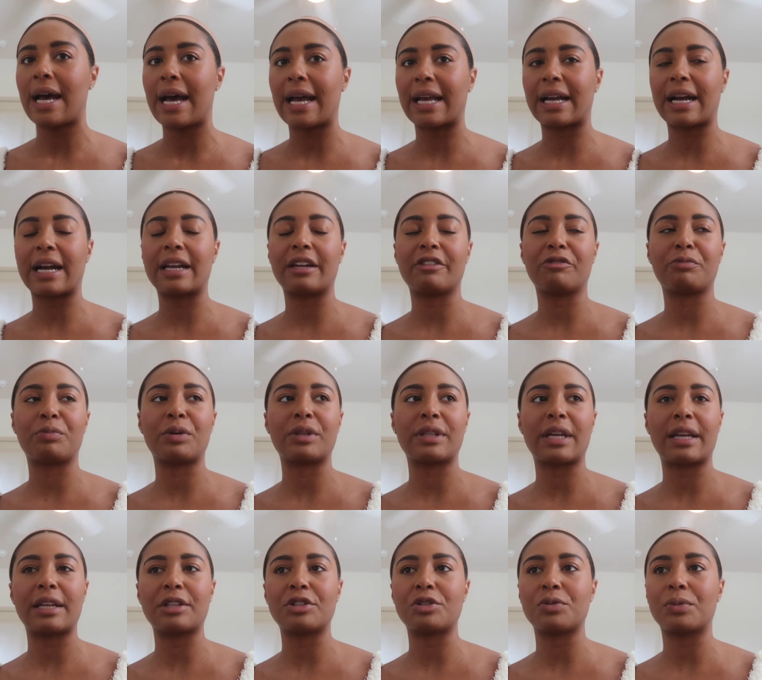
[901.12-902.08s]
I kind of put
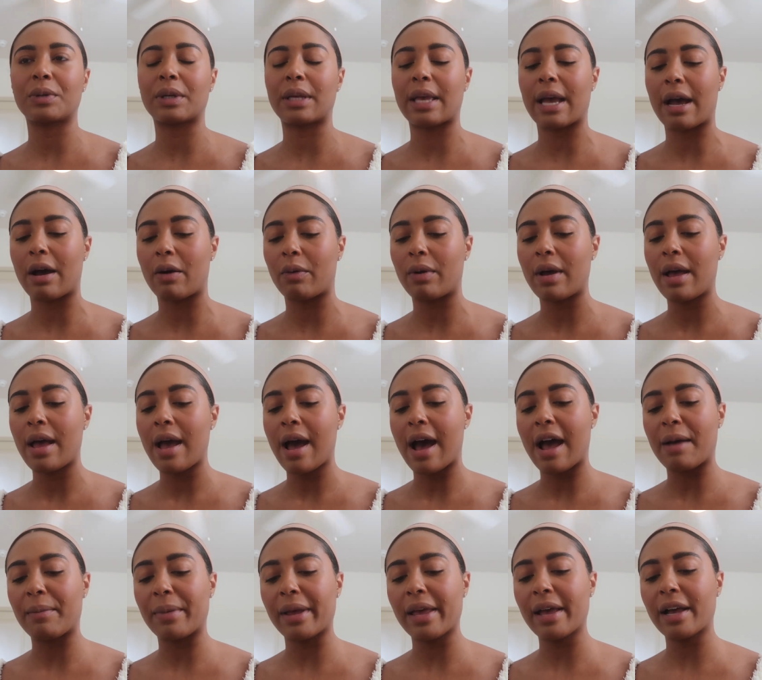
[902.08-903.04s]
that into account.
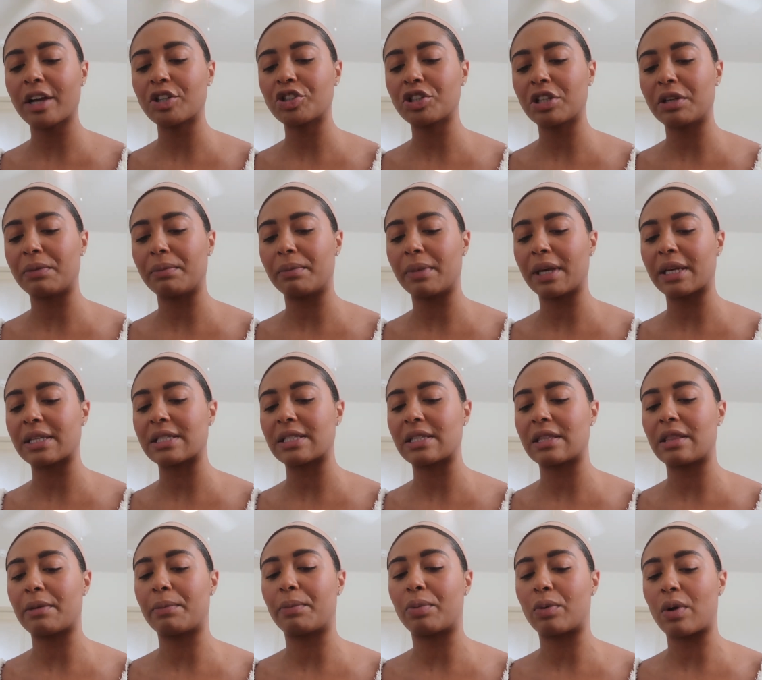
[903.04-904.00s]
I might actually mix
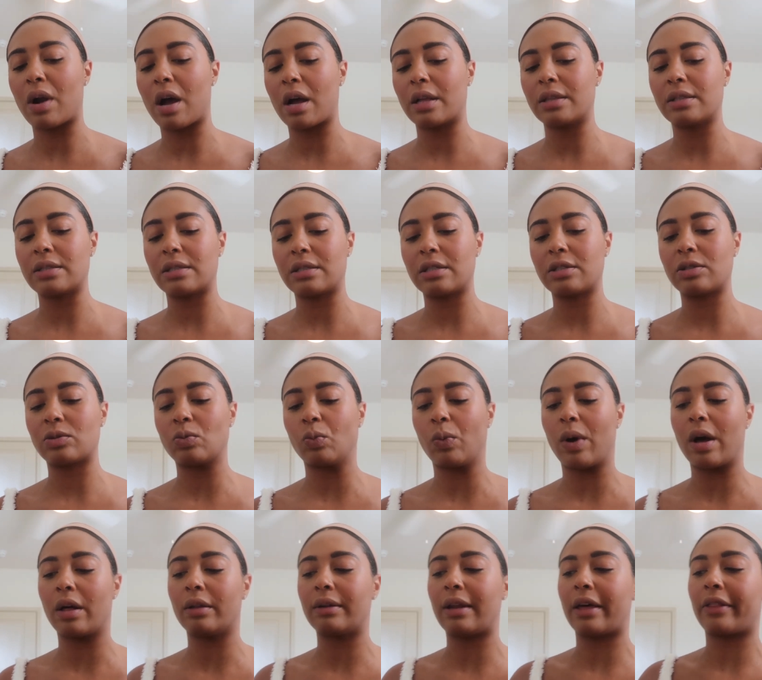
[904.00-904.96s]
the bronzed as
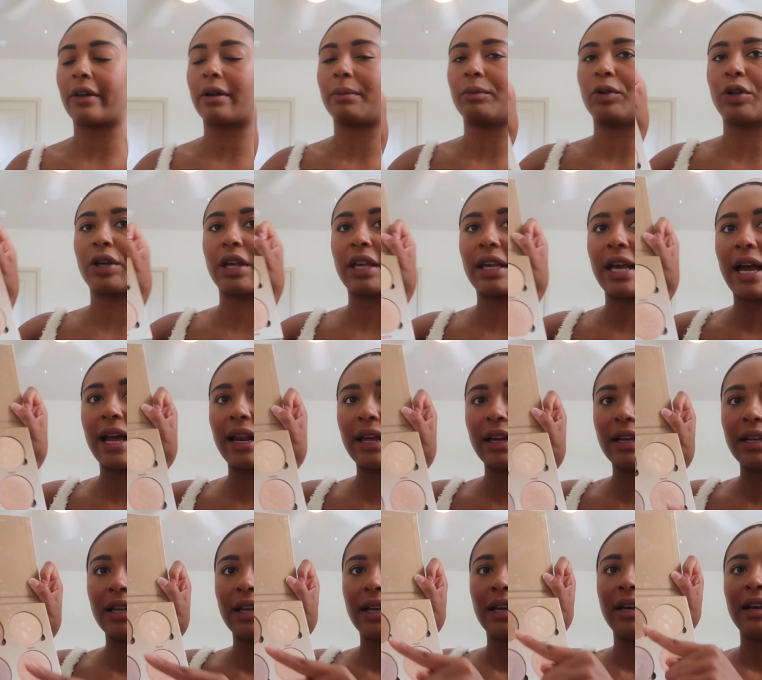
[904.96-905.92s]
well now that I'm looking at
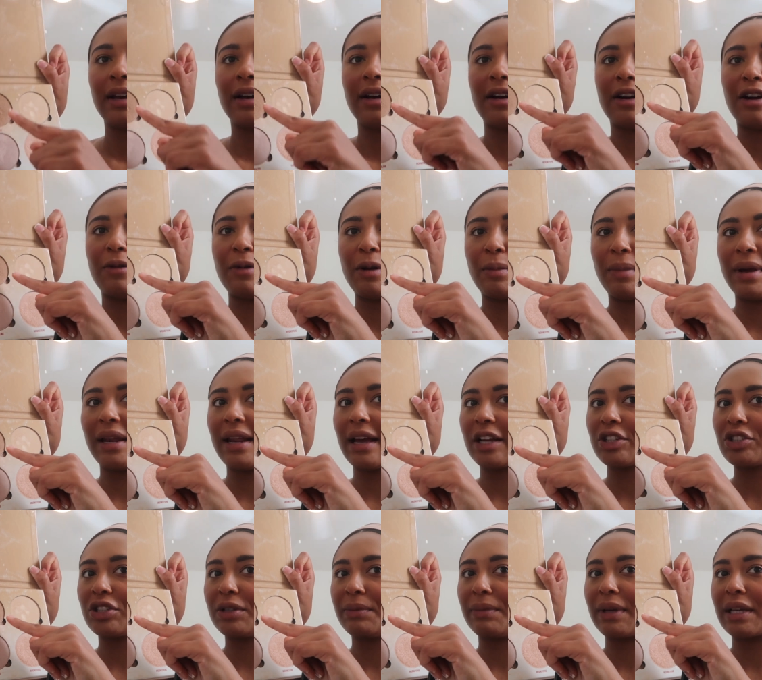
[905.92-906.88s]
it. Um, I might
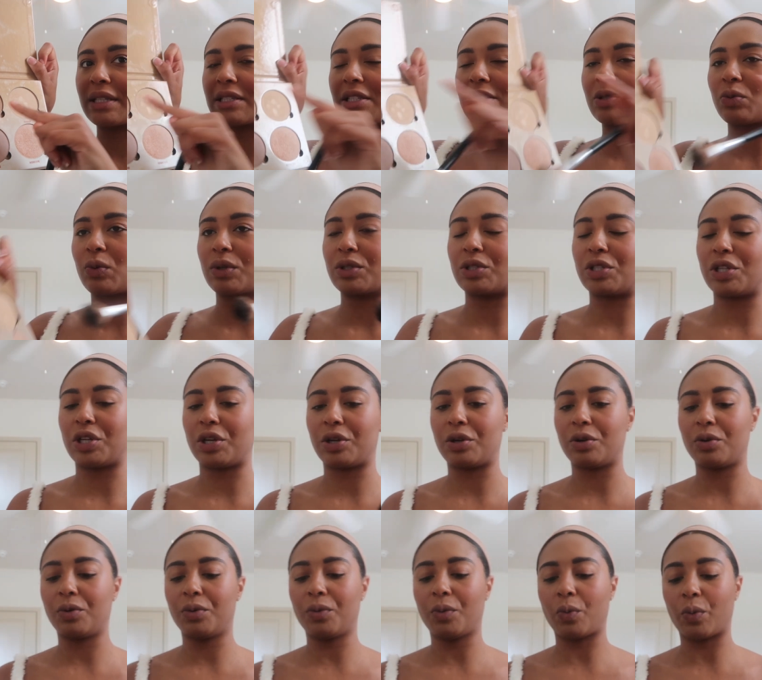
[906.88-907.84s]
actually mix this one
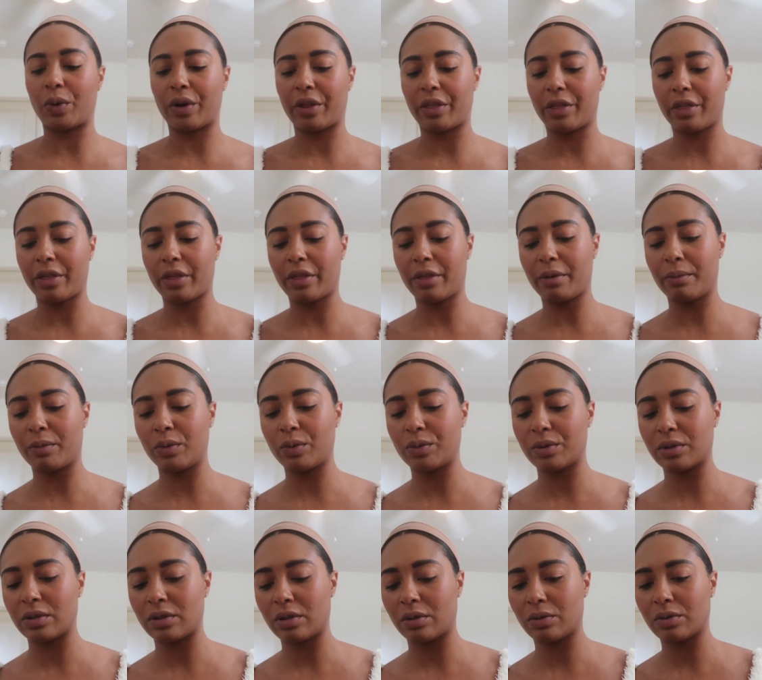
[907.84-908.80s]
too with the
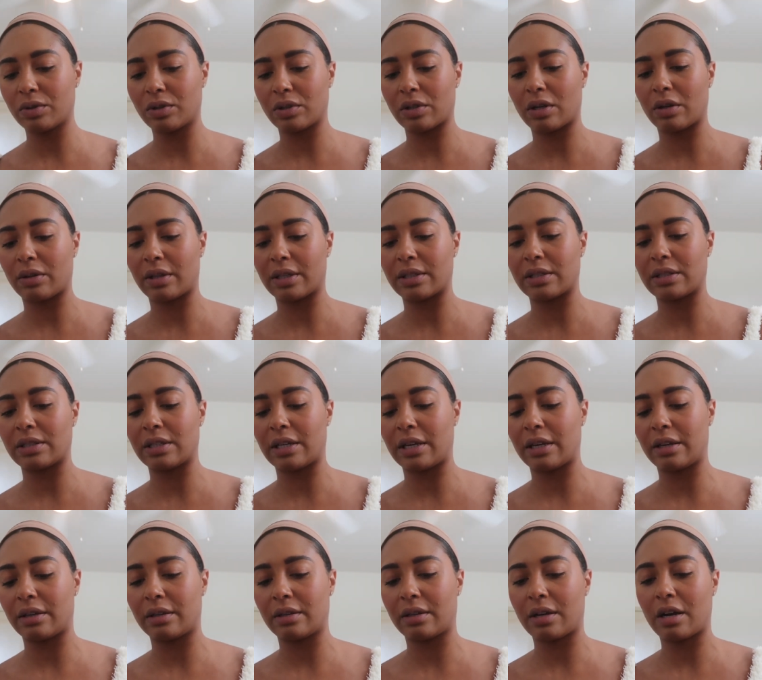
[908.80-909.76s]
moonstone. So let's see,
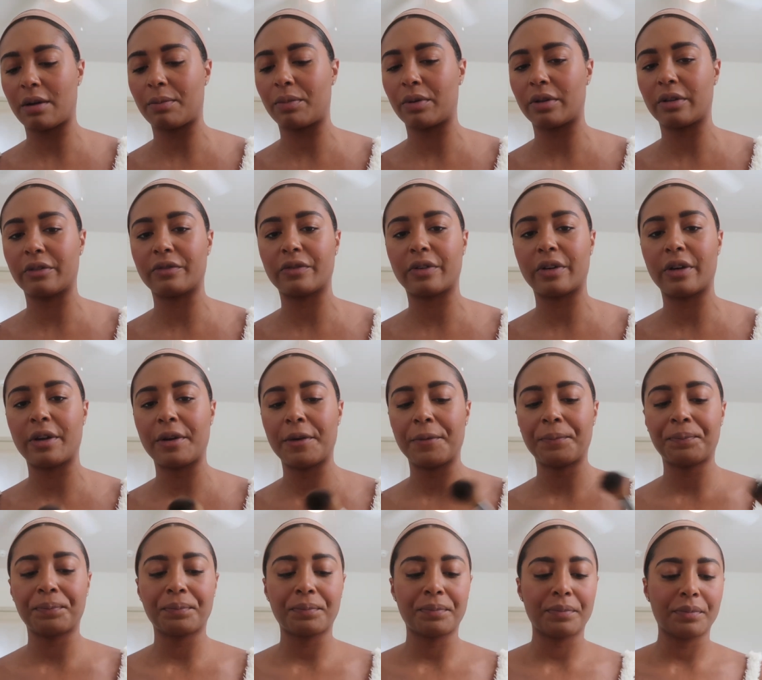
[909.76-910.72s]
a couple of
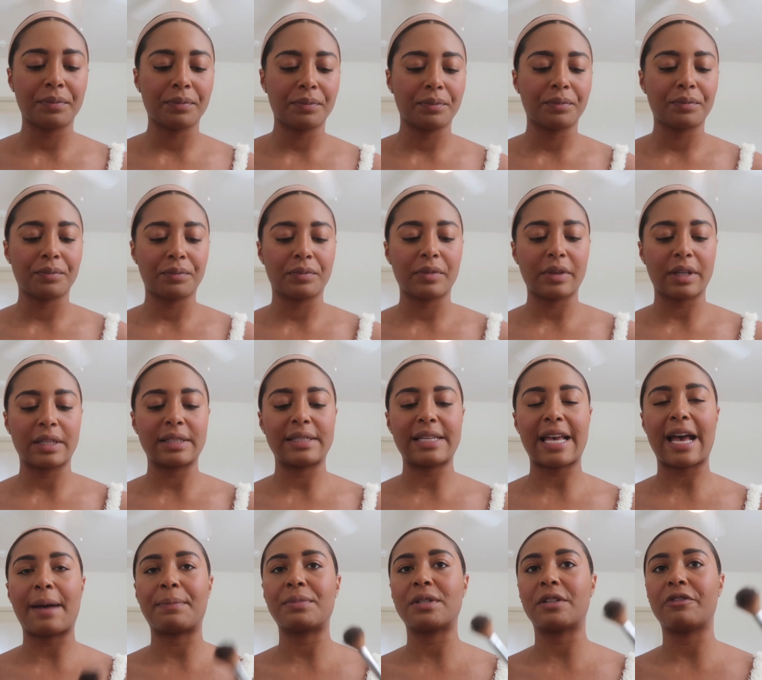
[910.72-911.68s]

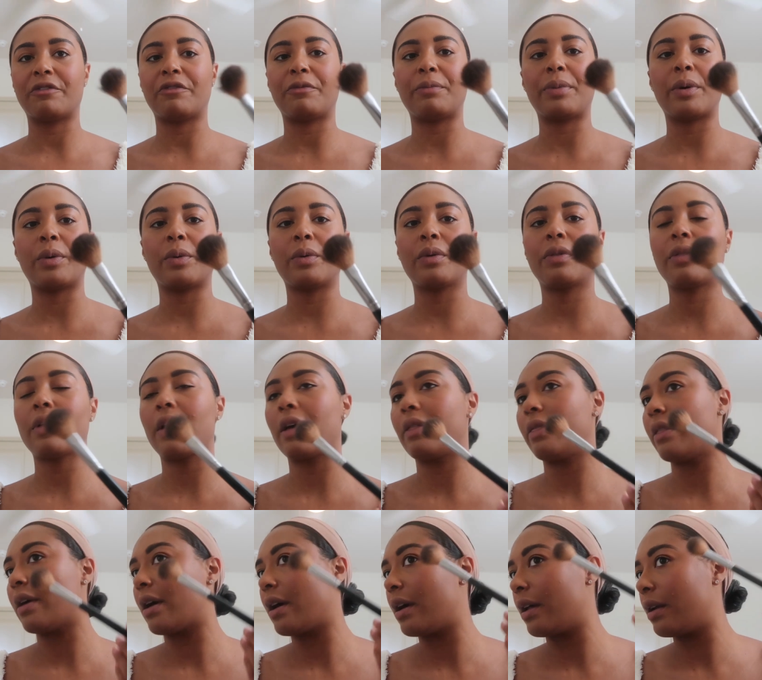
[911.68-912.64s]
taps of both
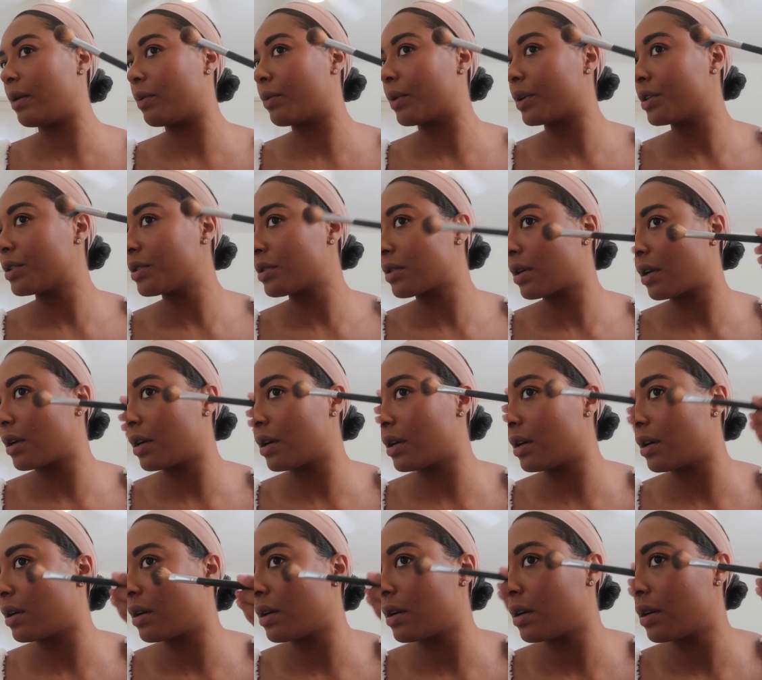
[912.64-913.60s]
and then we're just
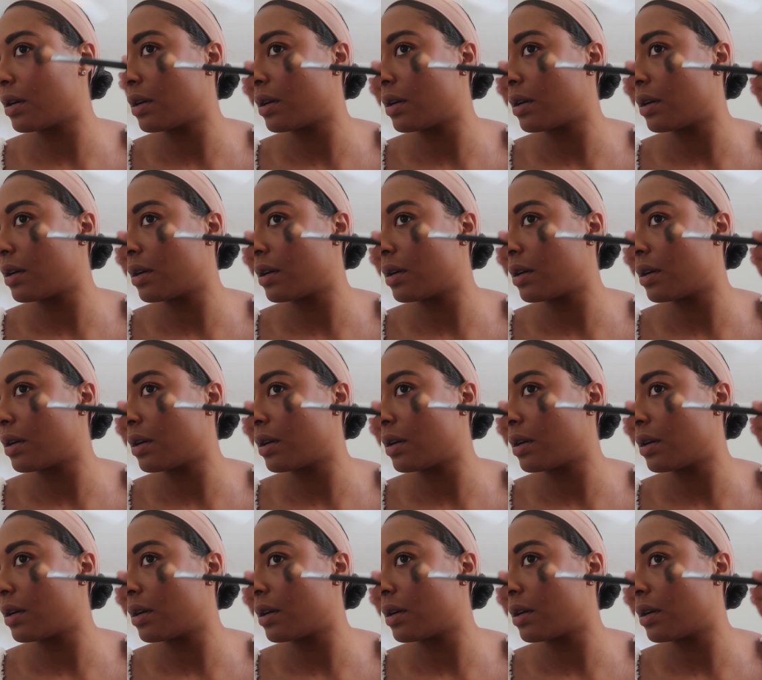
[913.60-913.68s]
gonna